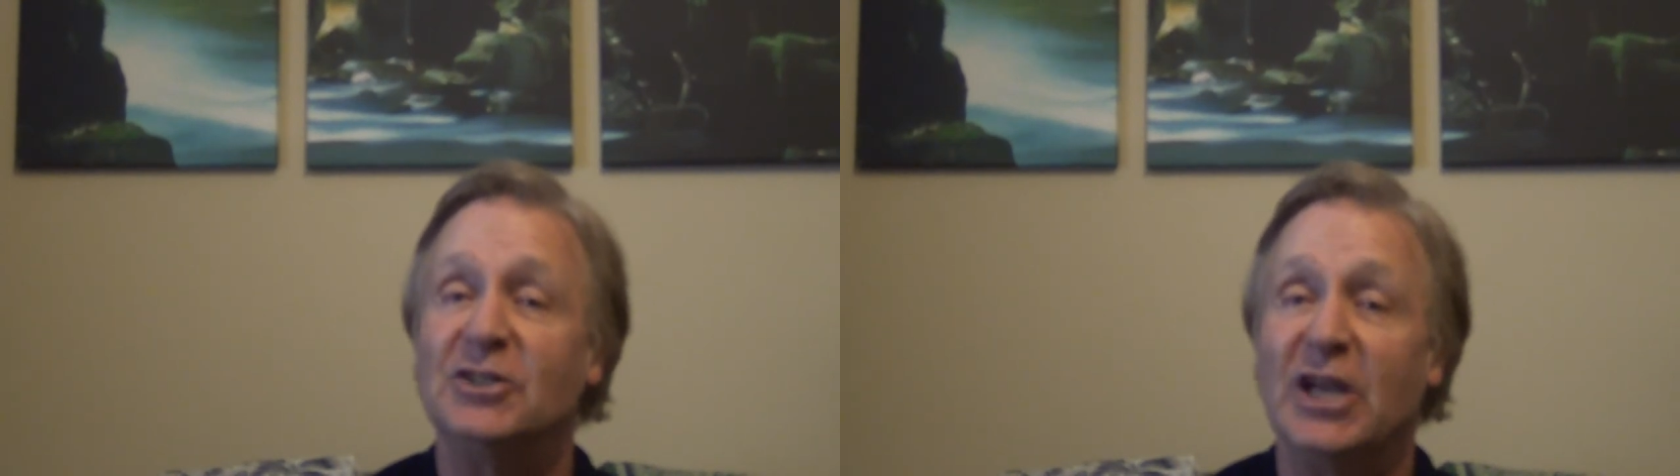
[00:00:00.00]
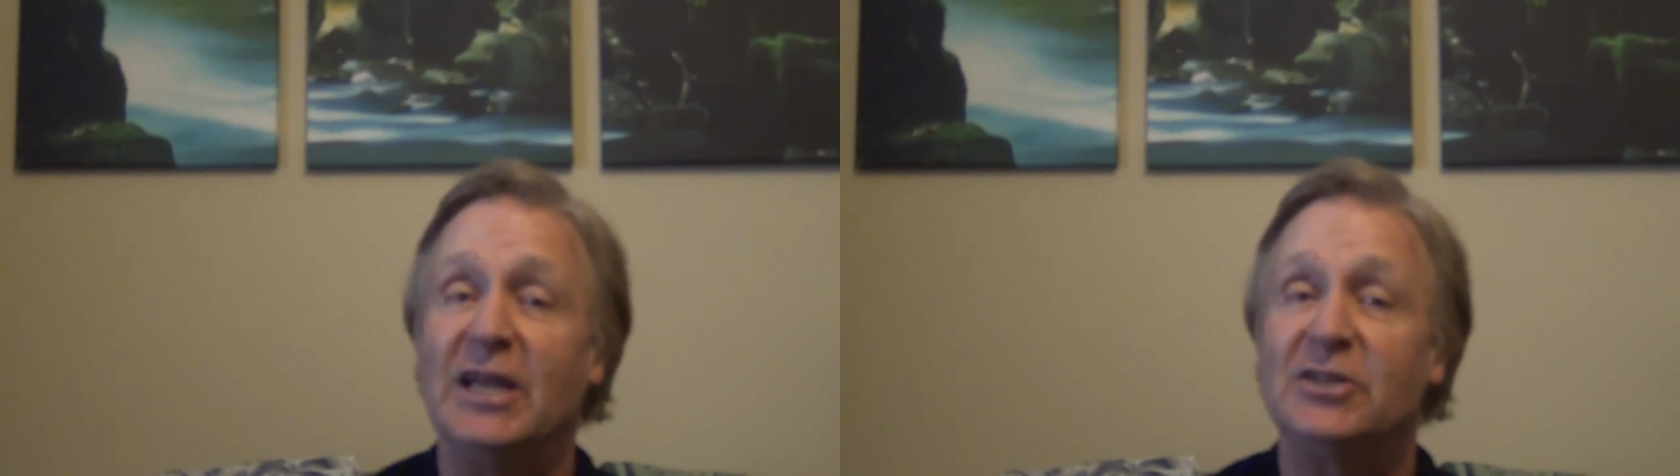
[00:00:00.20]

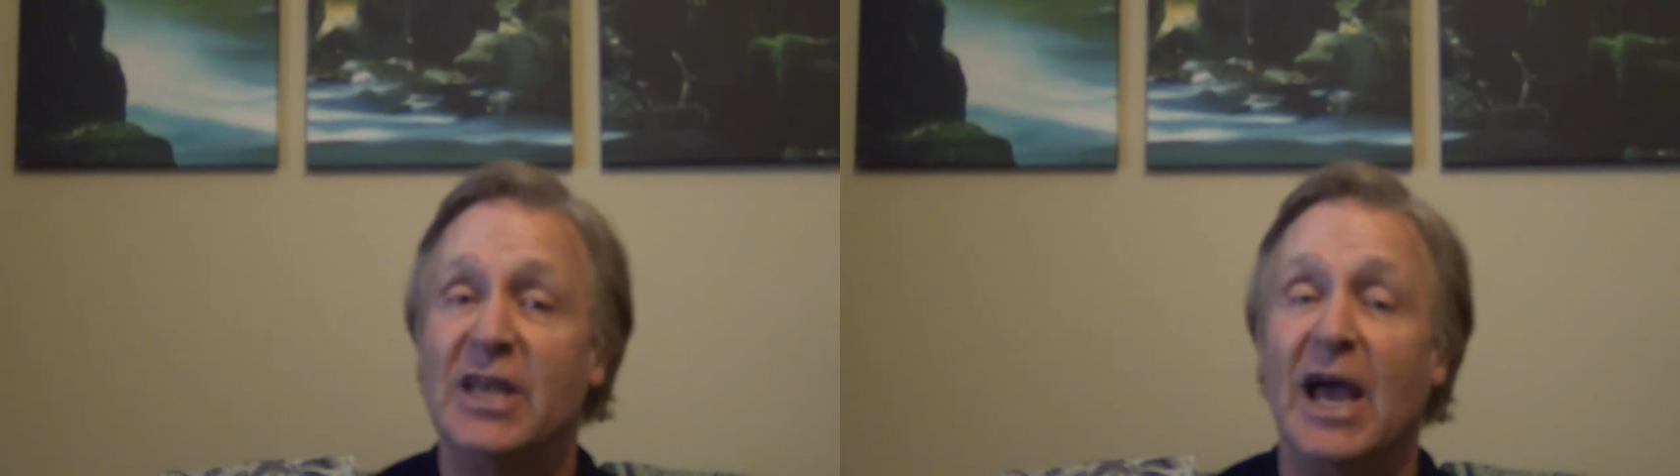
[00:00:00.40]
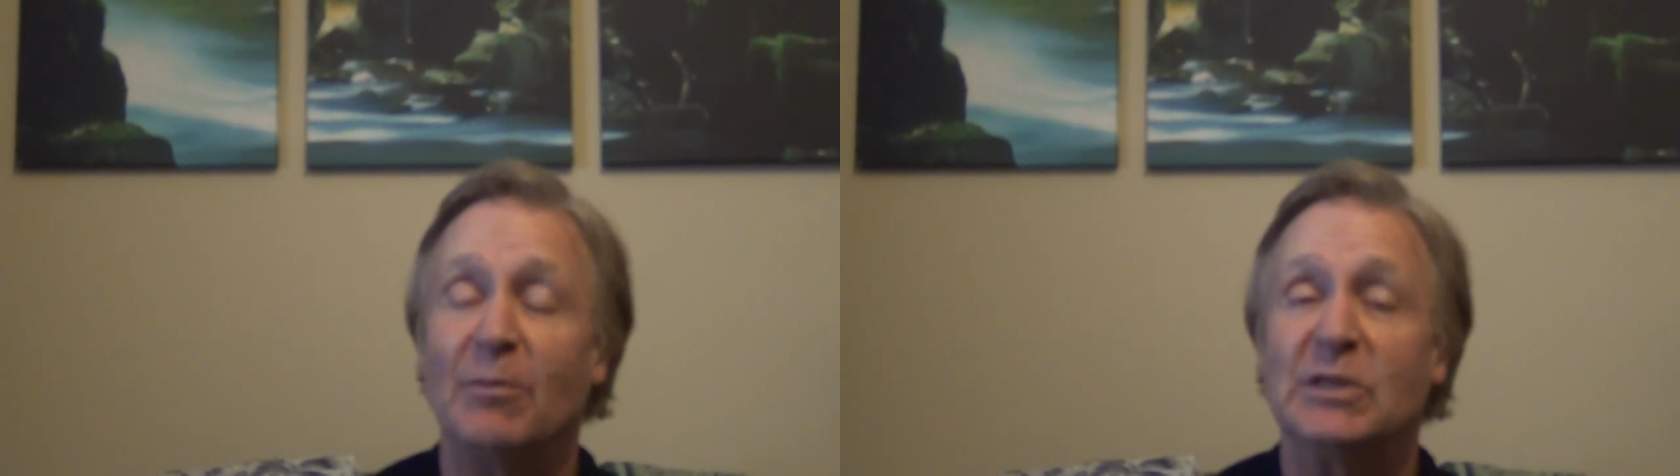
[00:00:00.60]
change
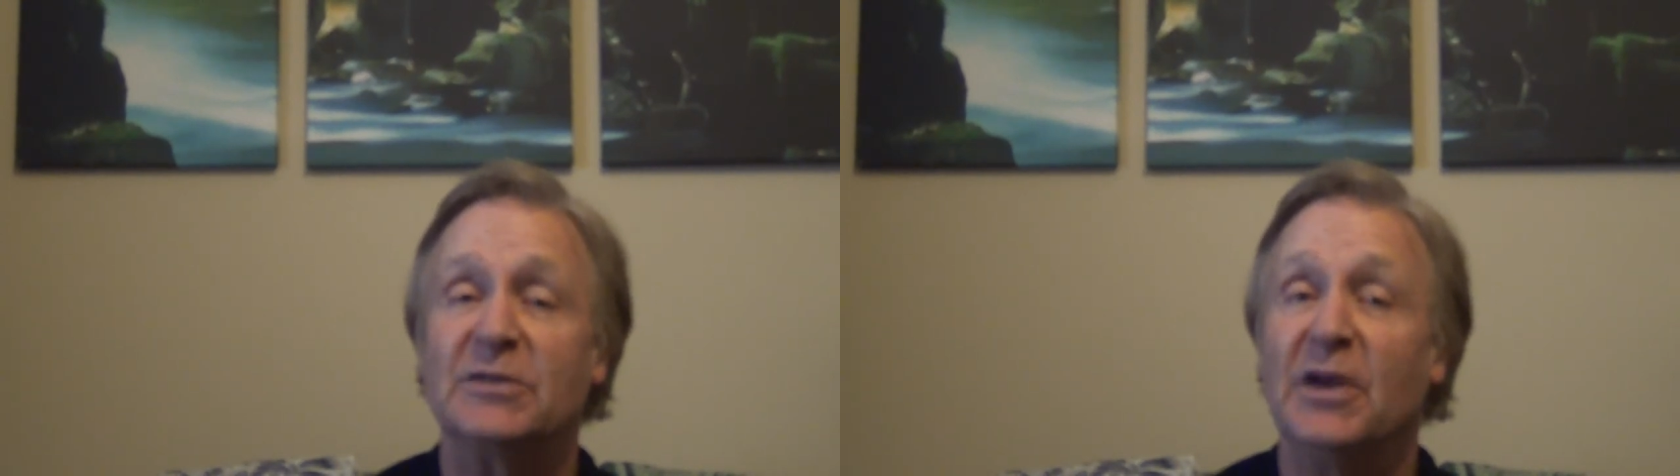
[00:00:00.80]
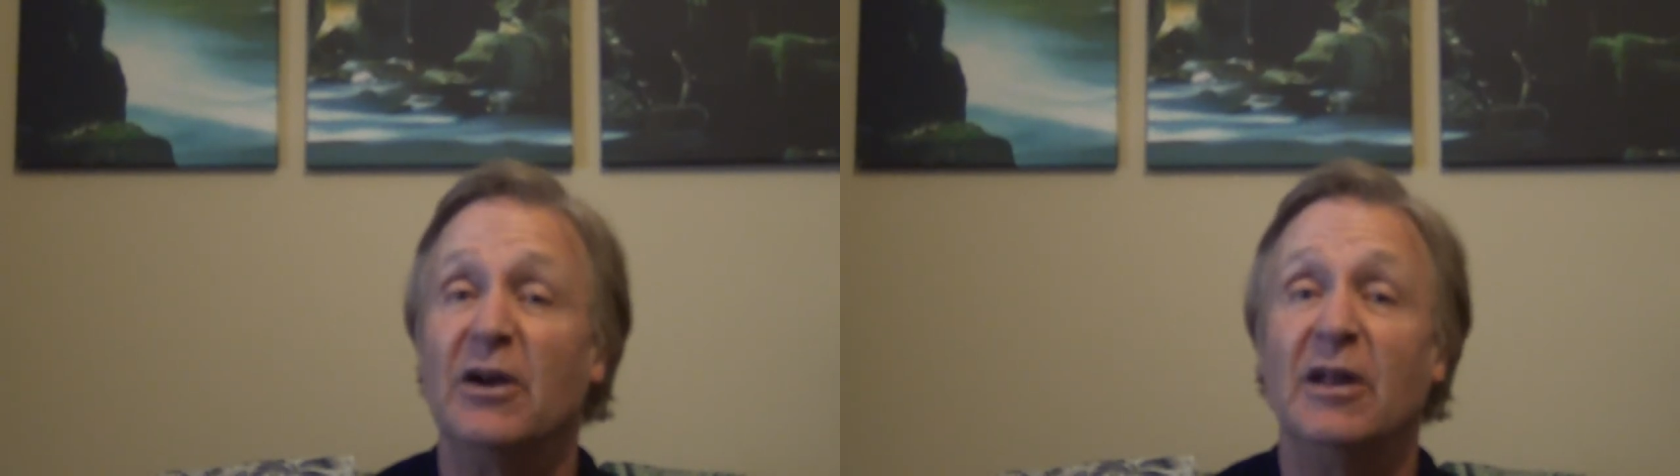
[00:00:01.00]
the
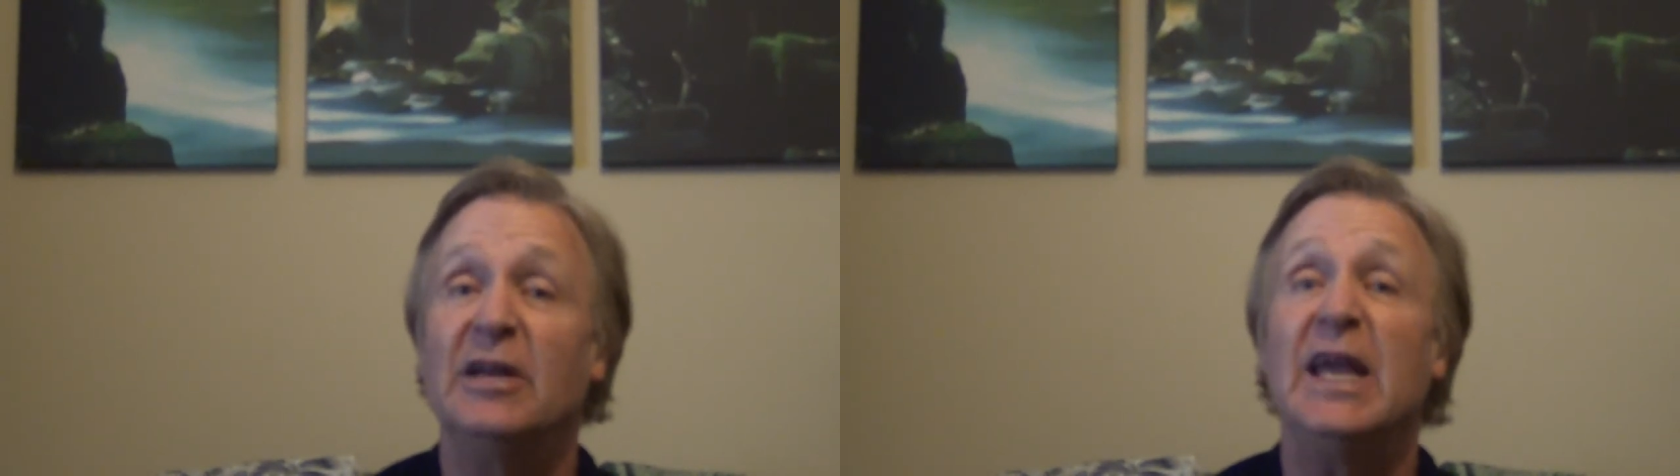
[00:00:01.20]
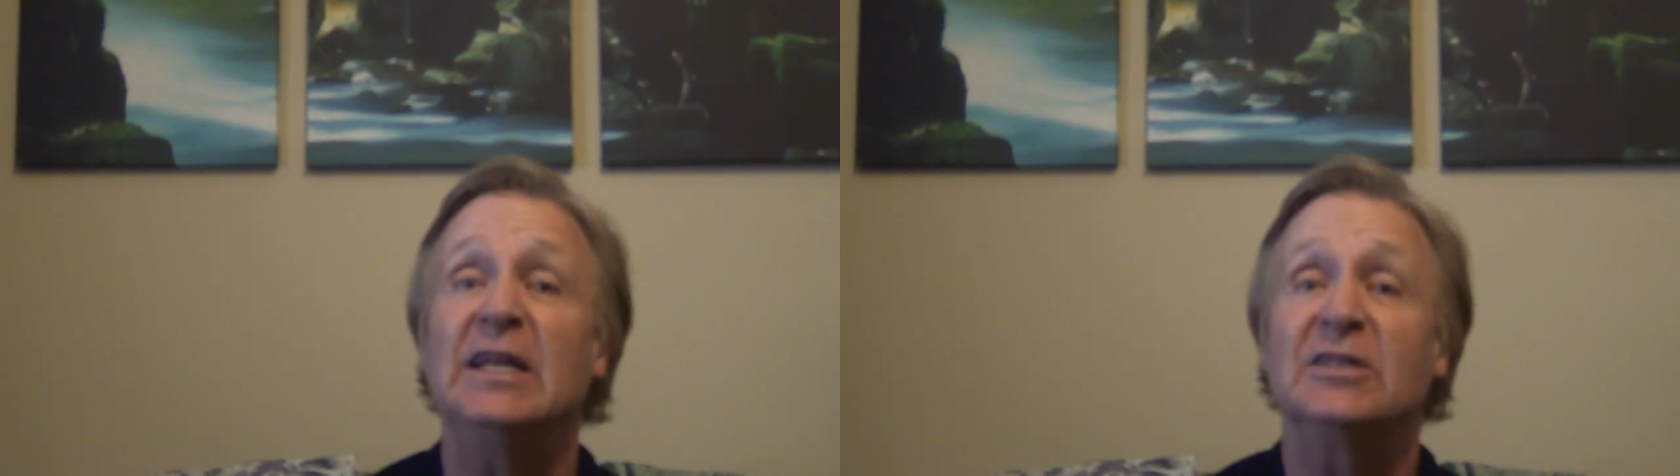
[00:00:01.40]
atmosphere in
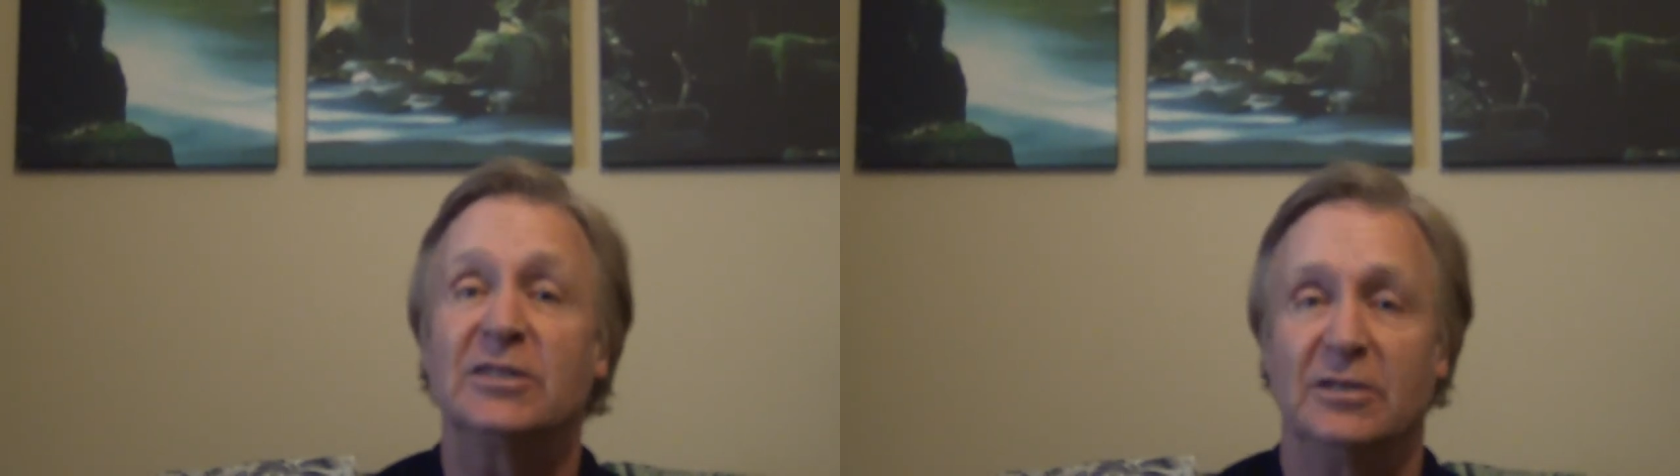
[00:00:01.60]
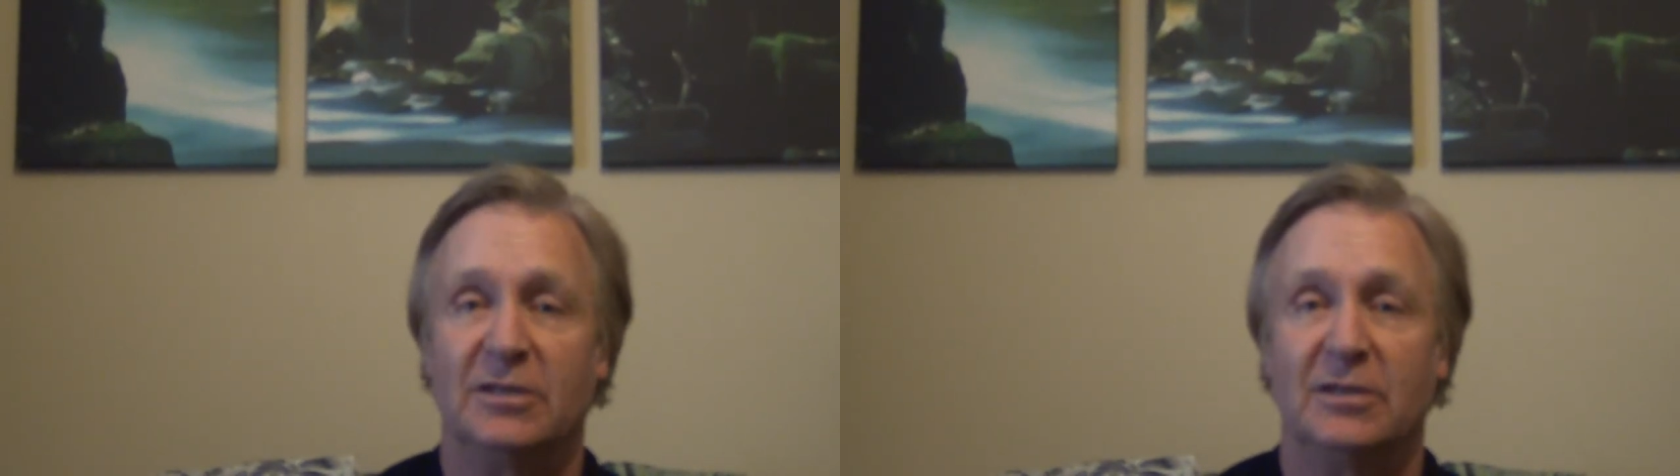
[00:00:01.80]
an
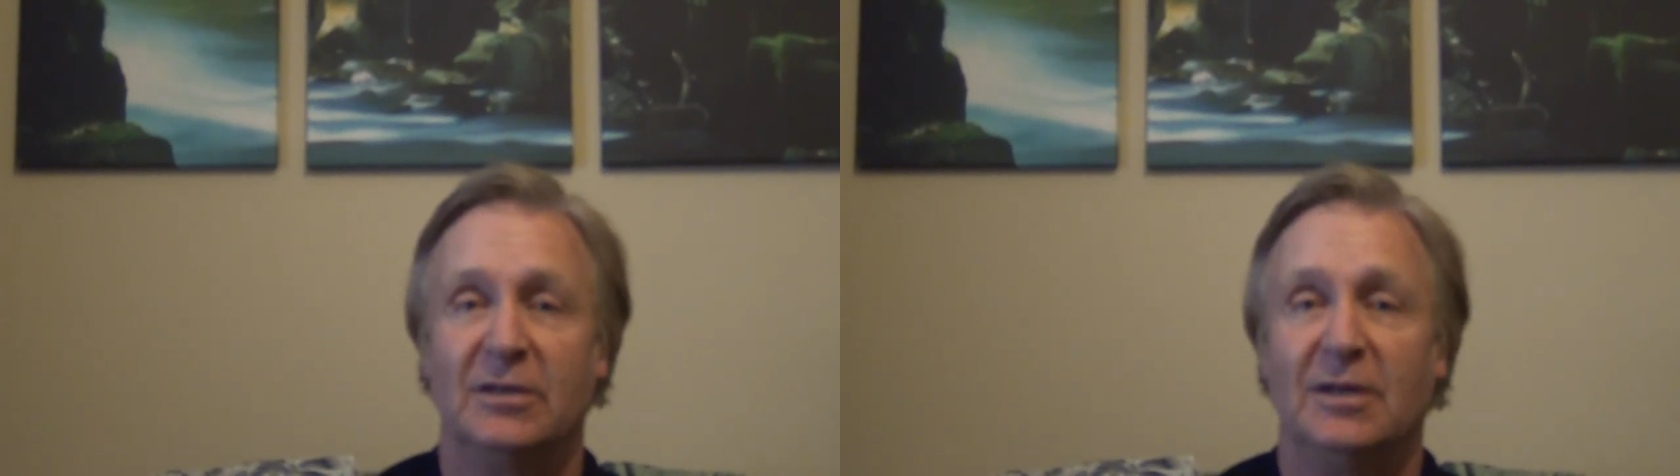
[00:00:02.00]
instant.